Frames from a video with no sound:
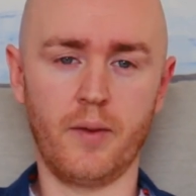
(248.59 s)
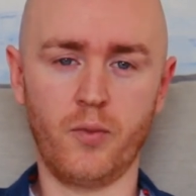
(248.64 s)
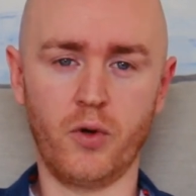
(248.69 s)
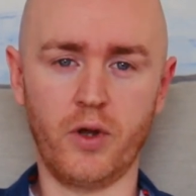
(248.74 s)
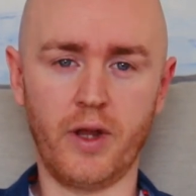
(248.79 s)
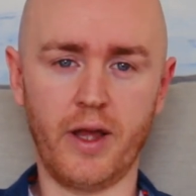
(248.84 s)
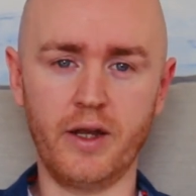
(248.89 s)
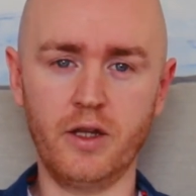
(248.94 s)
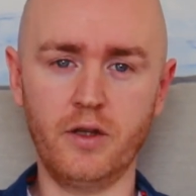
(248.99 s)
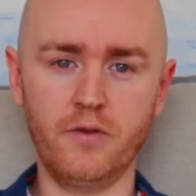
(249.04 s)

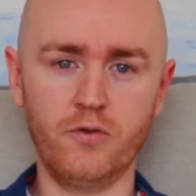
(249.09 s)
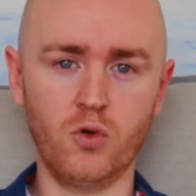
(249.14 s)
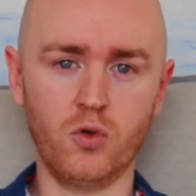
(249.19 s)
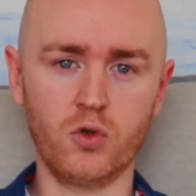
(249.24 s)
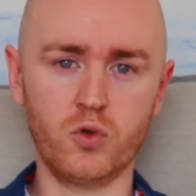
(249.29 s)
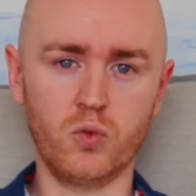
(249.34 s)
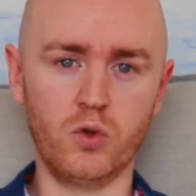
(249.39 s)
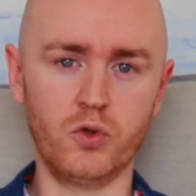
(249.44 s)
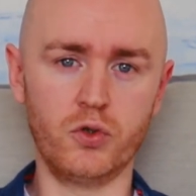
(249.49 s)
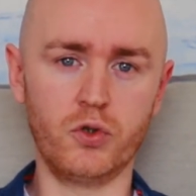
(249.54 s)
But any of
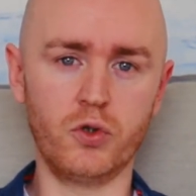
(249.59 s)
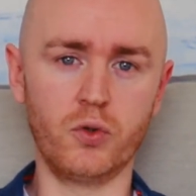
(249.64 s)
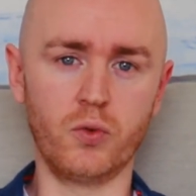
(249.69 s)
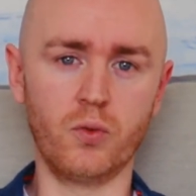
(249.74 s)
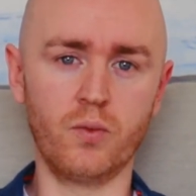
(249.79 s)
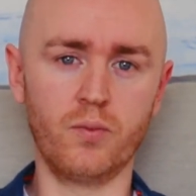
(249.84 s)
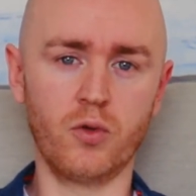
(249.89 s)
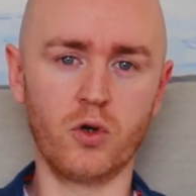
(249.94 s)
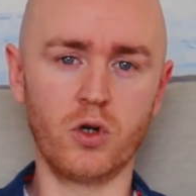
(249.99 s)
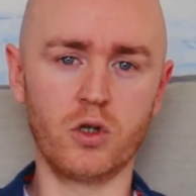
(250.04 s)
those will
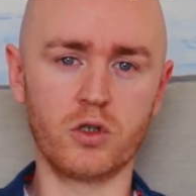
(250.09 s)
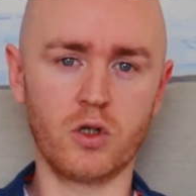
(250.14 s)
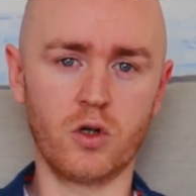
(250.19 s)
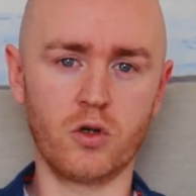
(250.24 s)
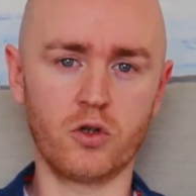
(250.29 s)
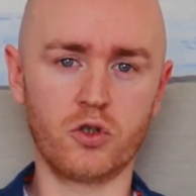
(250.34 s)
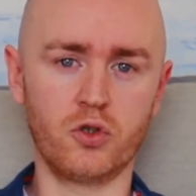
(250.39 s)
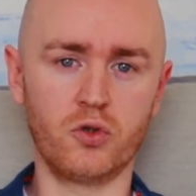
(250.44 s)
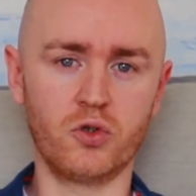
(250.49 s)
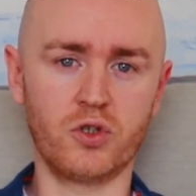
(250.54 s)
do, but as
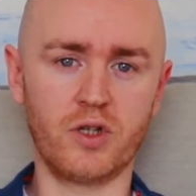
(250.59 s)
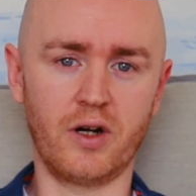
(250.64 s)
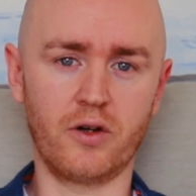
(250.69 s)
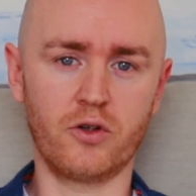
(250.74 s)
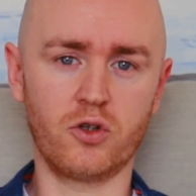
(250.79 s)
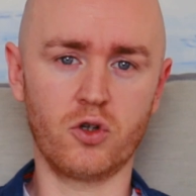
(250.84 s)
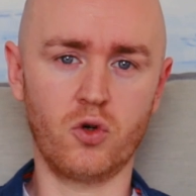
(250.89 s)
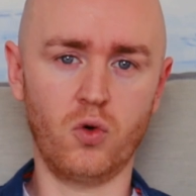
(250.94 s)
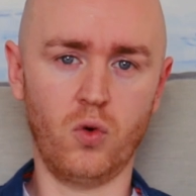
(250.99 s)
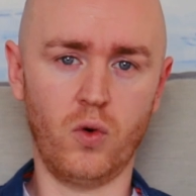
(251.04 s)
long as you
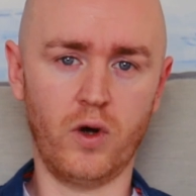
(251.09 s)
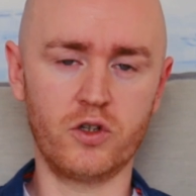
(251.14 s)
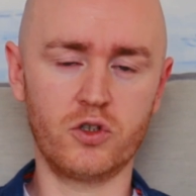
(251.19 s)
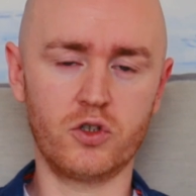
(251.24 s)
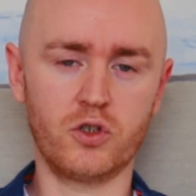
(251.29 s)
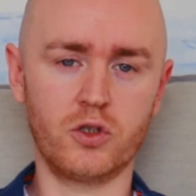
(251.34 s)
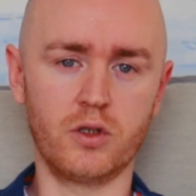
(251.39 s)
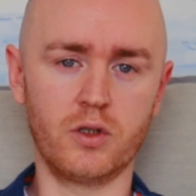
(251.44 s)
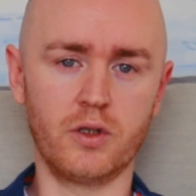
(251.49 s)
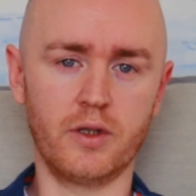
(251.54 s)
start to
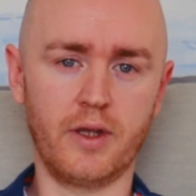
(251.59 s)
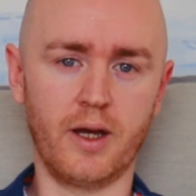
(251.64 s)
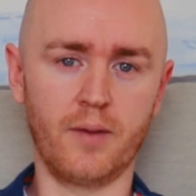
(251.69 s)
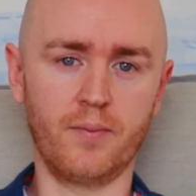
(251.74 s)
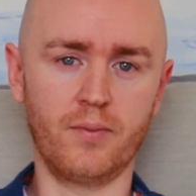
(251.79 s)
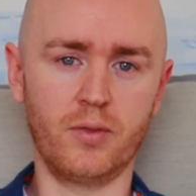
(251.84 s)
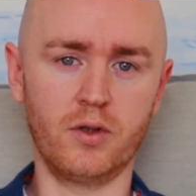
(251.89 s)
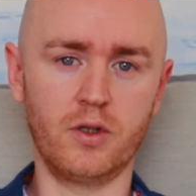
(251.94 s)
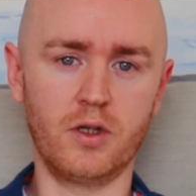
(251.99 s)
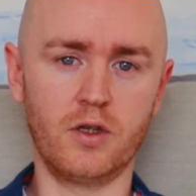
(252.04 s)
question
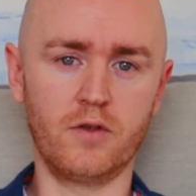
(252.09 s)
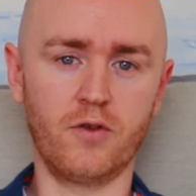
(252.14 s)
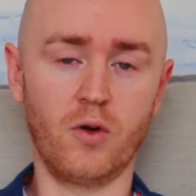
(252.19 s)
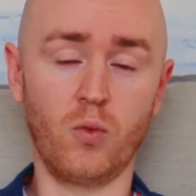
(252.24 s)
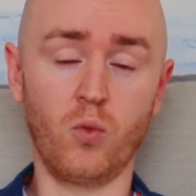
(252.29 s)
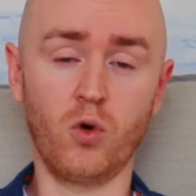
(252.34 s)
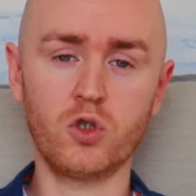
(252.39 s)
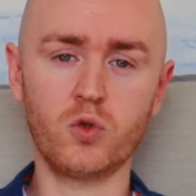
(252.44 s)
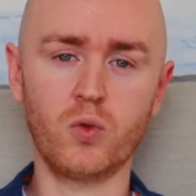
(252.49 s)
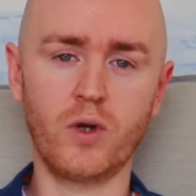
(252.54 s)
that belief.
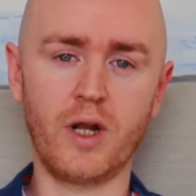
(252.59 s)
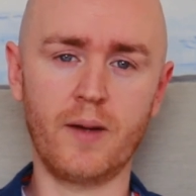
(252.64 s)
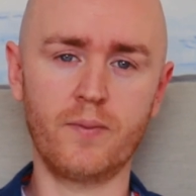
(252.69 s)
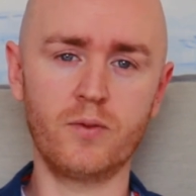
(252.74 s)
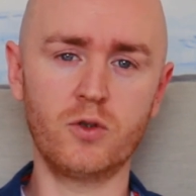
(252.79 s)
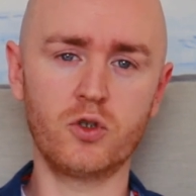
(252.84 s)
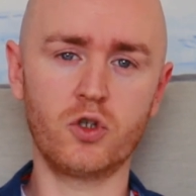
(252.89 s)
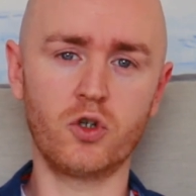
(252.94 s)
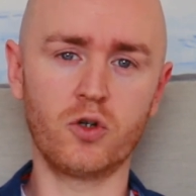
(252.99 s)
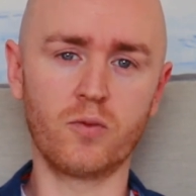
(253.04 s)
And watch what
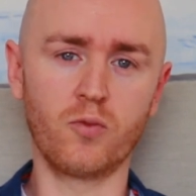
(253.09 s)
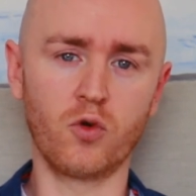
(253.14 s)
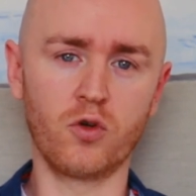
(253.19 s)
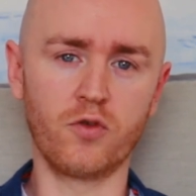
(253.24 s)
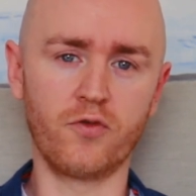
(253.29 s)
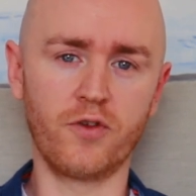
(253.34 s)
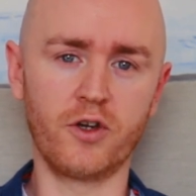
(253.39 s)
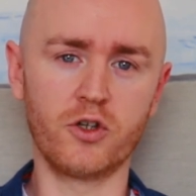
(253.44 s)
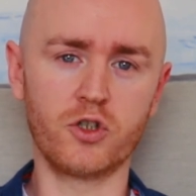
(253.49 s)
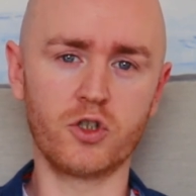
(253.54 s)
happens to your
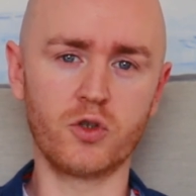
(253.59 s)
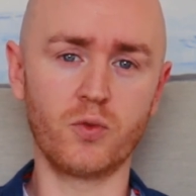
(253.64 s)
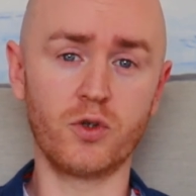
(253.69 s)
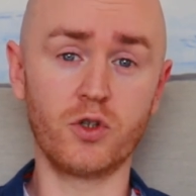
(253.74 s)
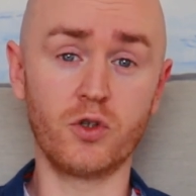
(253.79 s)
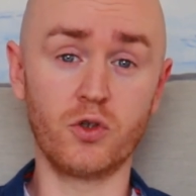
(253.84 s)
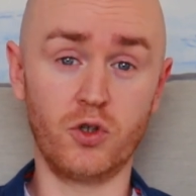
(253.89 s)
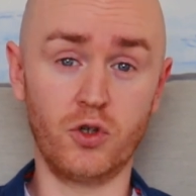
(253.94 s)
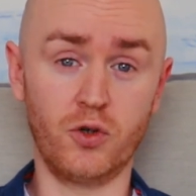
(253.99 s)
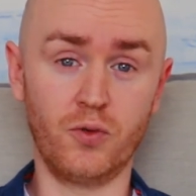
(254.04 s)
motivation
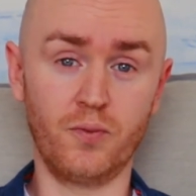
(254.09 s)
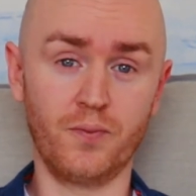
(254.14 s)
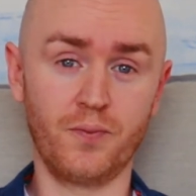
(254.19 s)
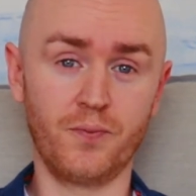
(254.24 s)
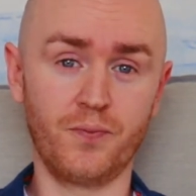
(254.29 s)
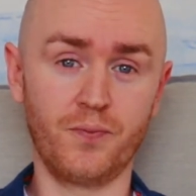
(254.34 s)
when you do.